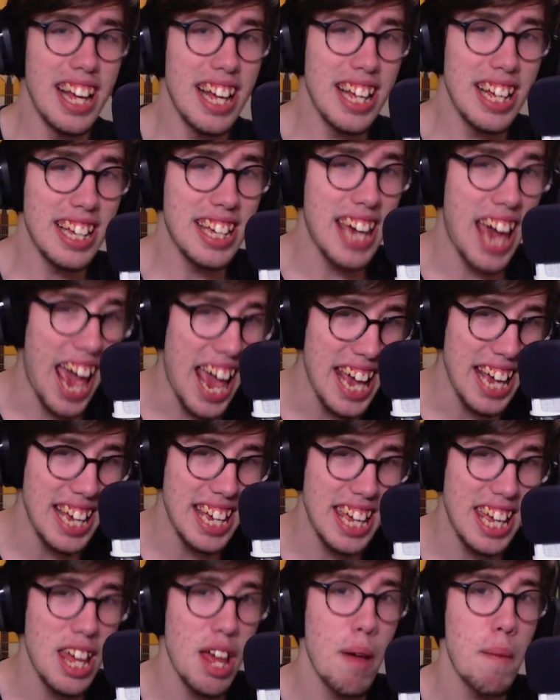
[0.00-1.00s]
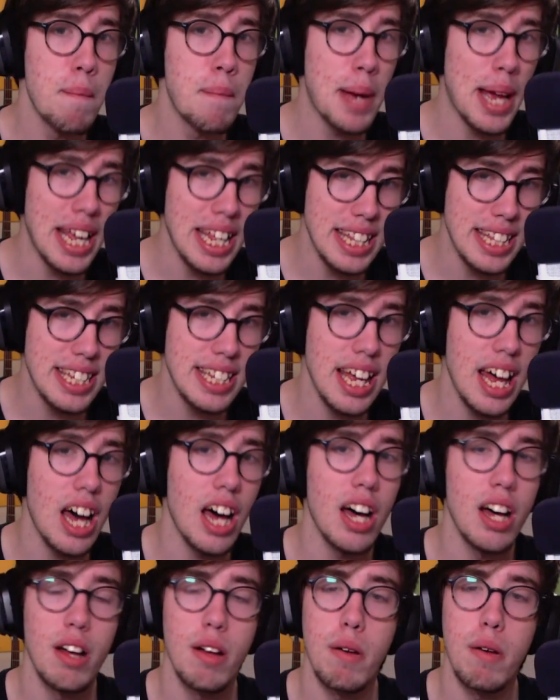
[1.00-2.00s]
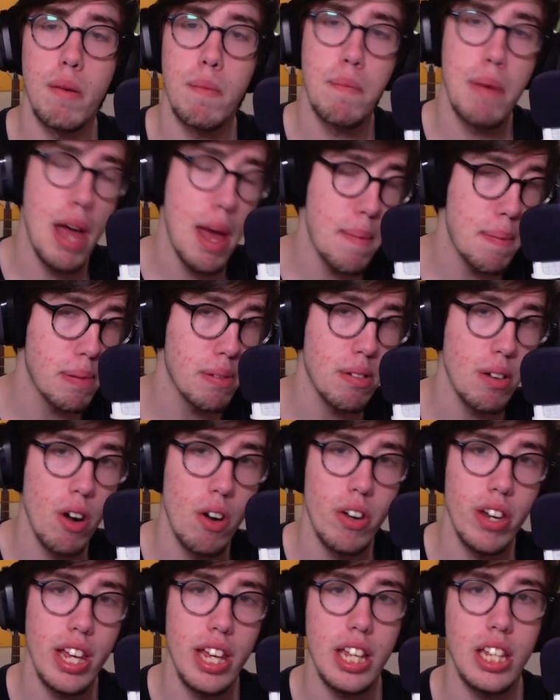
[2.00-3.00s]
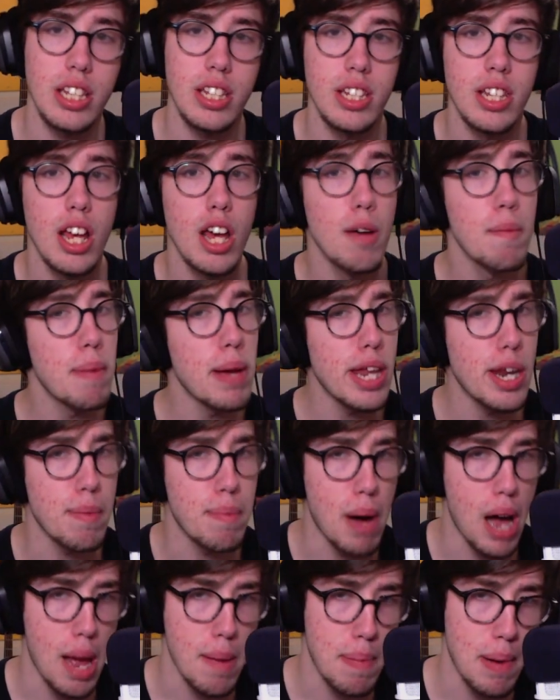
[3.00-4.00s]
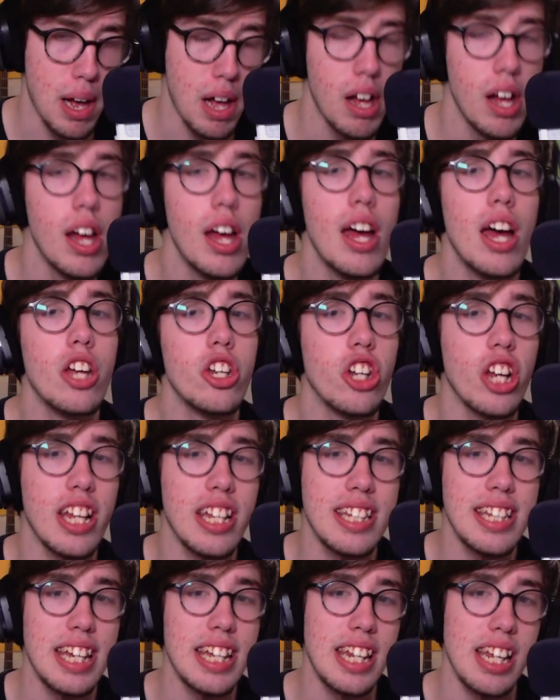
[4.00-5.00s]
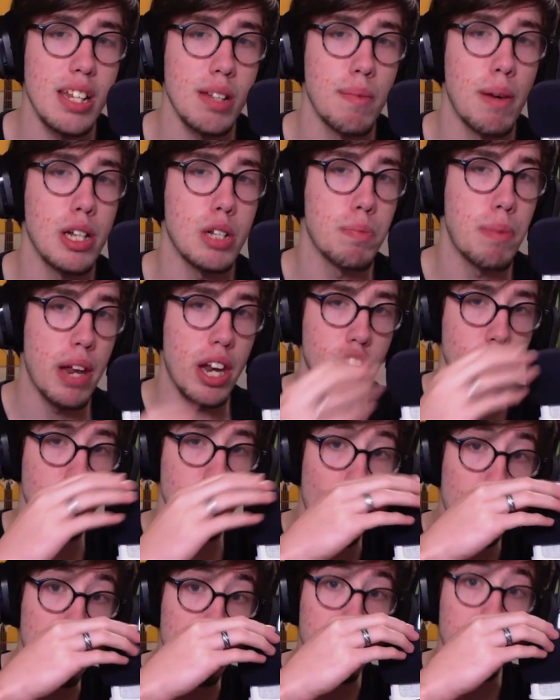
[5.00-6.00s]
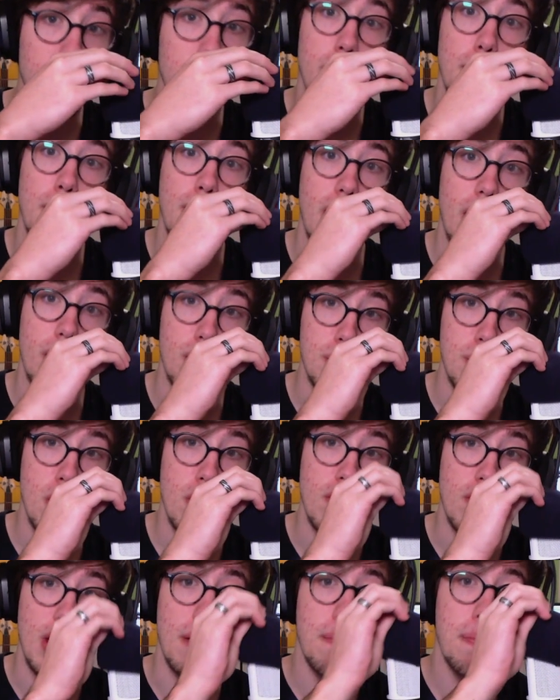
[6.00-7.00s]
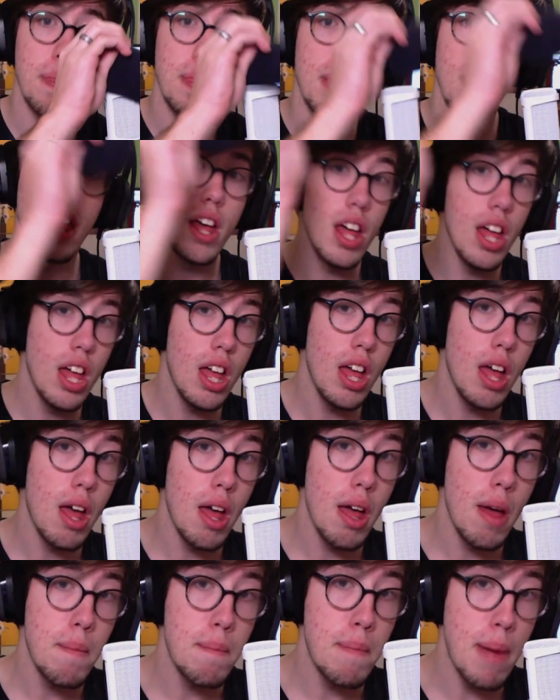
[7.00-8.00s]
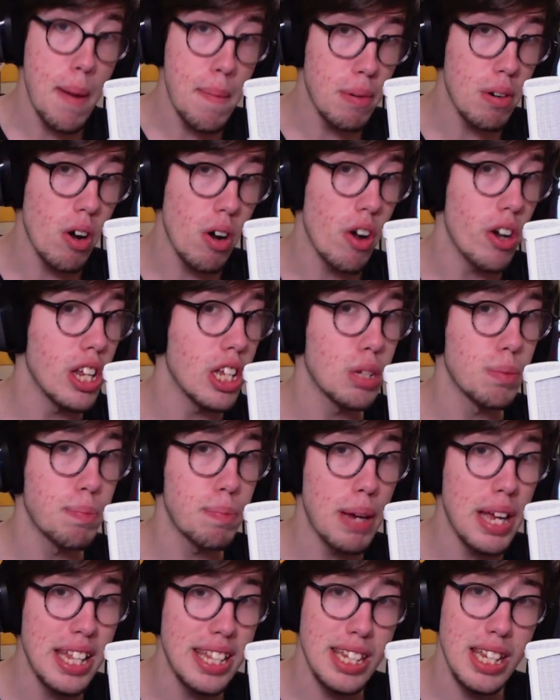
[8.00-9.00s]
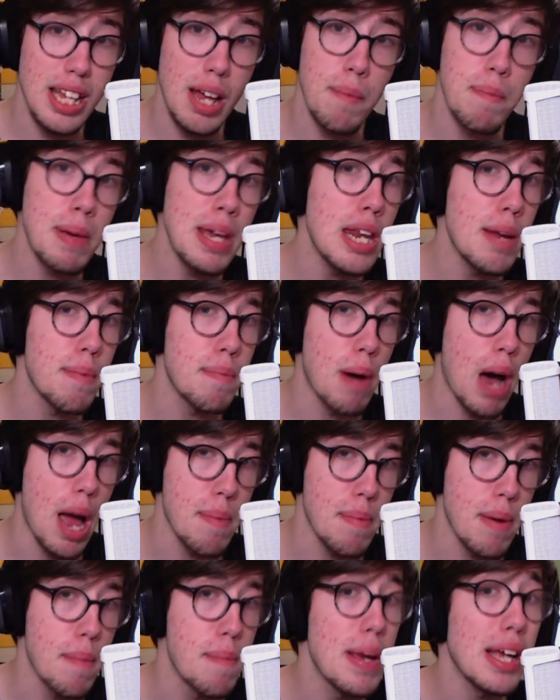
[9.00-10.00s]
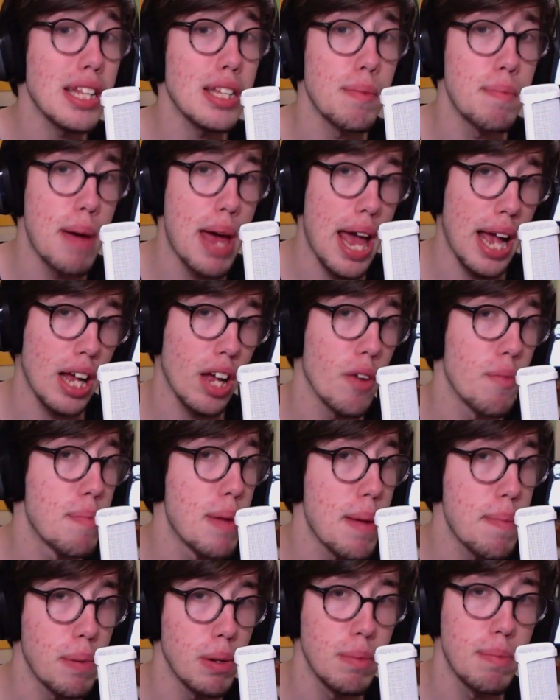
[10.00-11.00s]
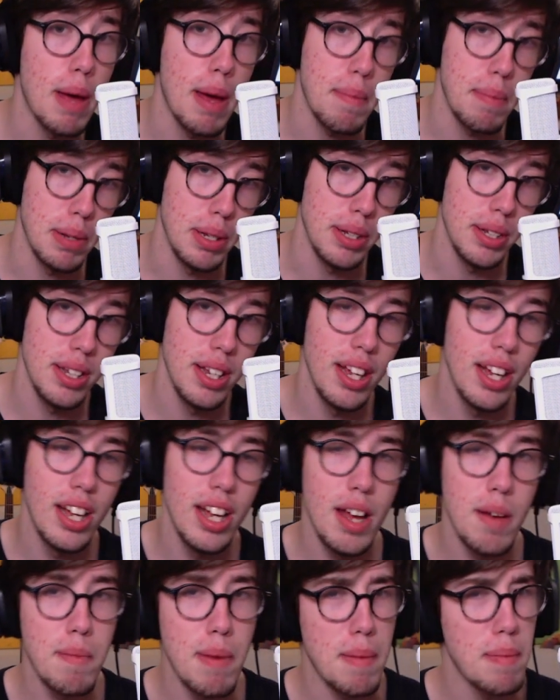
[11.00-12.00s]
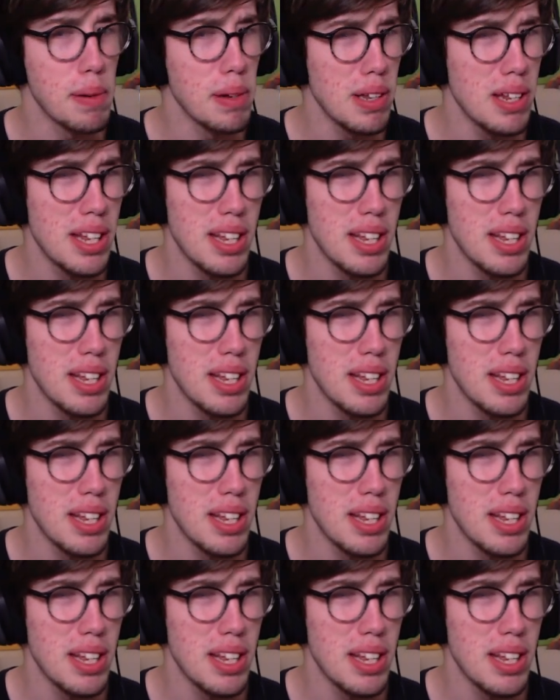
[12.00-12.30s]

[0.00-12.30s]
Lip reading: cake, pizza, pepperonis, Peter Piper. As you can see, it does a much better job than when I remove it. Pepperonis, pizza, Peter Piper picked a peck of pickled peppers. Pickled?